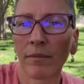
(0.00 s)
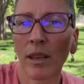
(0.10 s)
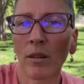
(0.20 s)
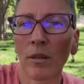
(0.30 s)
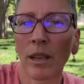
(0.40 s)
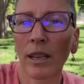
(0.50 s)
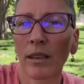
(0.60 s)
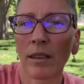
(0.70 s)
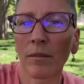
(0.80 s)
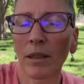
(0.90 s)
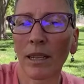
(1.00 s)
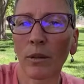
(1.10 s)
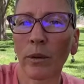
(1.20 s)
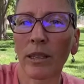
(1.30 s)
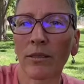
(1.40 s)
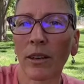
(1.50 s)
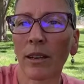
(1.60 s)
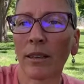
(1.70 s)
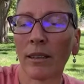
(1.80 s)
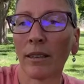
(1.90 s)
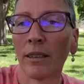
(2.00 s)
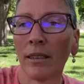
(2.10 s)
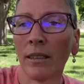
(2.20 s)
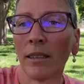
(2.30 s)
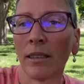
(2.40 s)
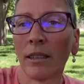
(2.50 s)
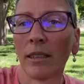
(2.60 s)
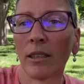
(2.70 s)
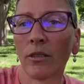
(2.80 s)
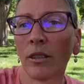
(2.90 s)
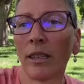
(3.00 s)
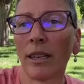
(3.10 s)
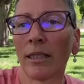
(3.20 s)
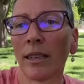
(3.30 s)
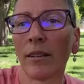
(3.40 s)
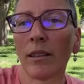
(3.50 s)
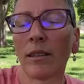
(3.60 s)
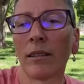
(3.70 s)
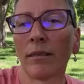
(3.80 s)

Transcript: Okay, I'm glad the wind's fine. It's really nice out here.